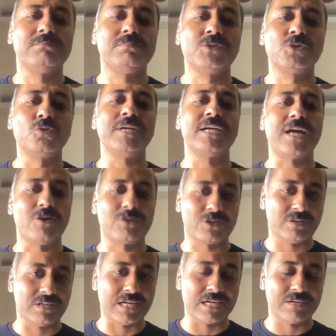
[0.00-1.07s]
zooming out
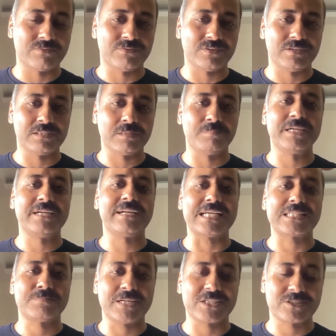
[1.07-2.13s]
on life, the bigger
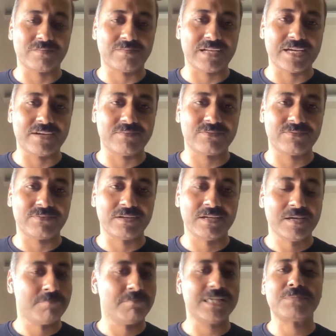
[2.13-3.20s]
aspects of life,
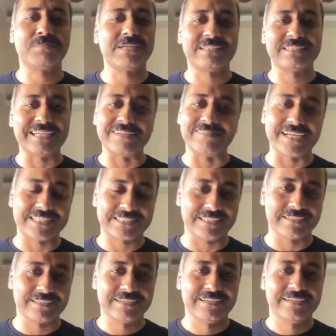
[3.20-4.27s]
much bigger than
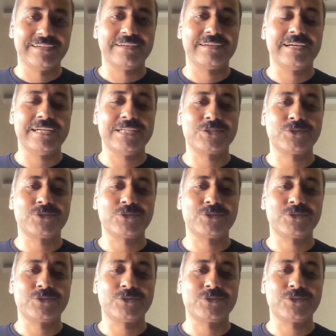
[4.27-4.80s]
investing, right?